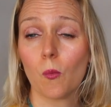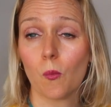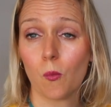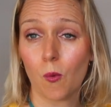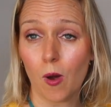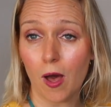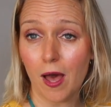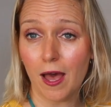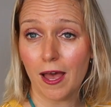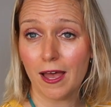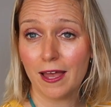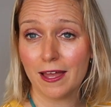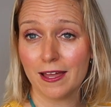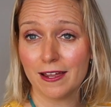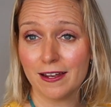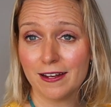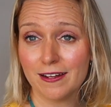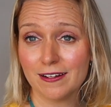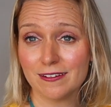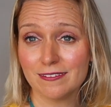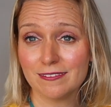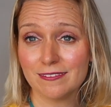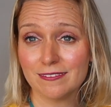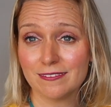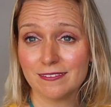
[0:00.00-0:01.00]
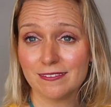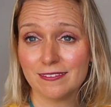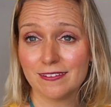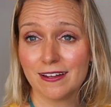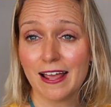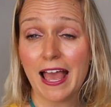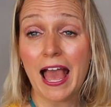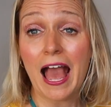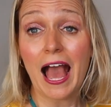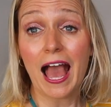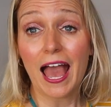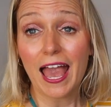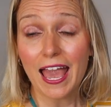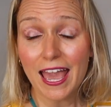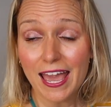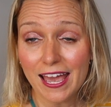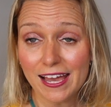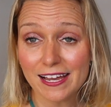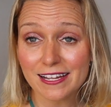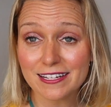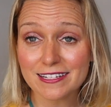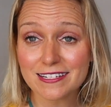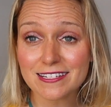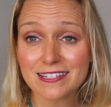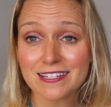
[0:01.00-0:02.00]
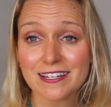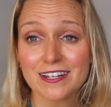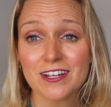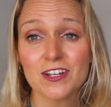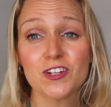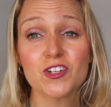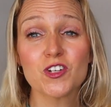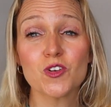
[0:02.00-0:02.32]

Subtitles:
1. And